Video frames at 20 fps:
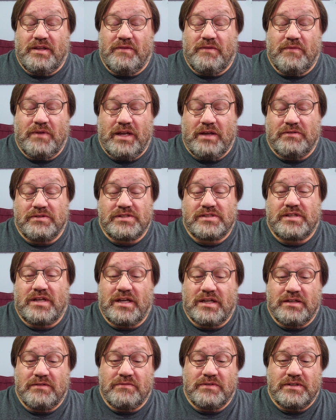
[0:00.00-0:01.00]
when I was
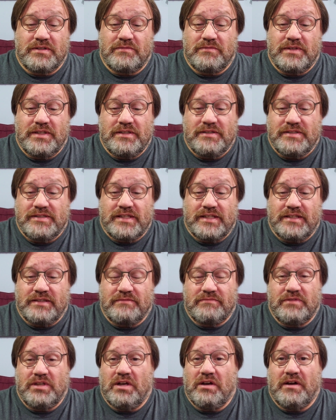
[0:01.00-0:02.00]
talking with him, and he's like,
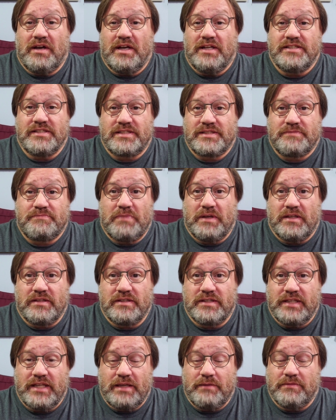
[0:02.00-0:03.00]
"No, I just spelled
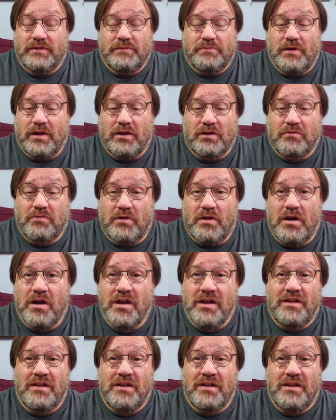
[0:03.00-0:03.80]
the name of the park wrong."